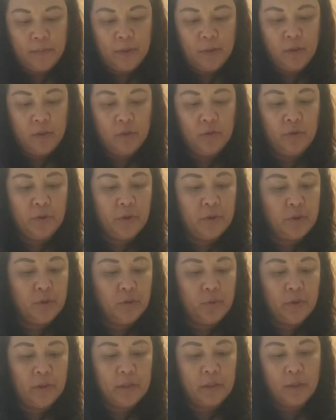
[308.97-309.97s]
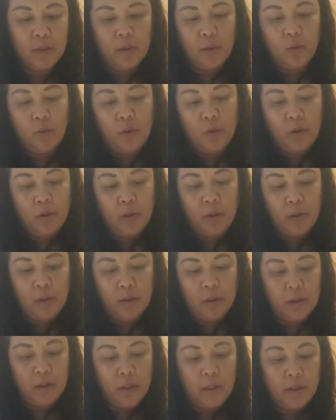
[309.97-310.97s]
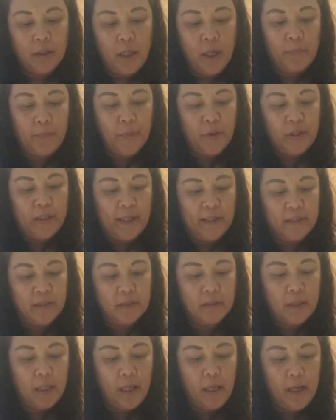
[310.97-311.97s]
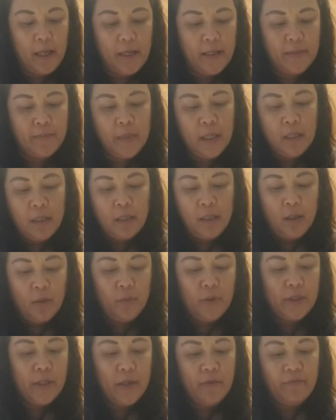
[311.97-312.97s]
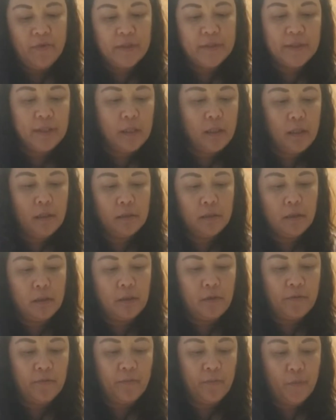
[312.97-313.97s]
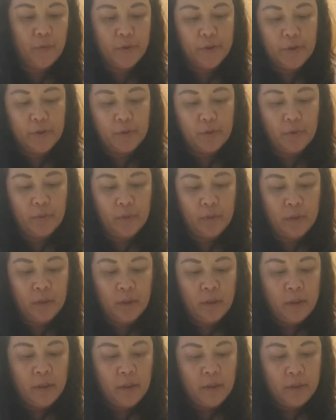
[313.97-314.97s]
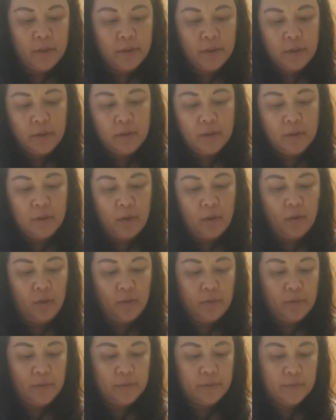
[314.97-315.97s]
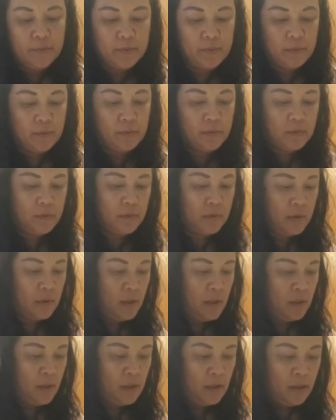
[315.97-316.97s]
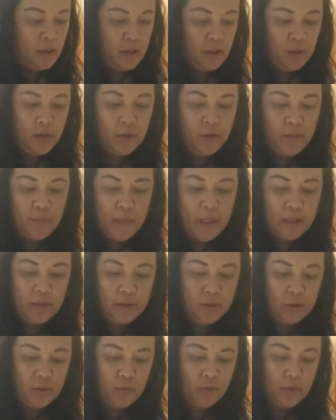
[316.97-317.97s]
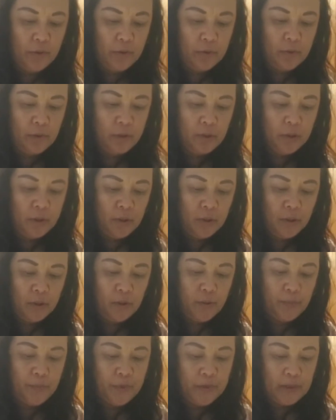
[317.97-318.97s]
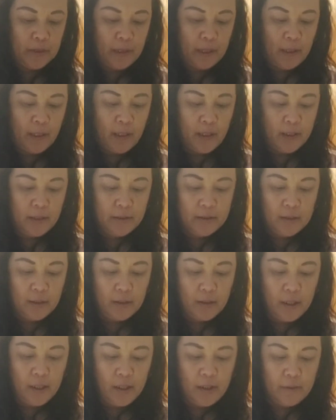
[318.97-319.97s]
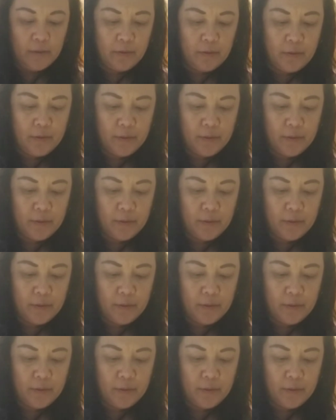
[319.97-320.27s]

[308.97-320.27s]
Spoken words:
You could do it a couple at a time, whatever's easier for you. So you make sure you put the eggs in here,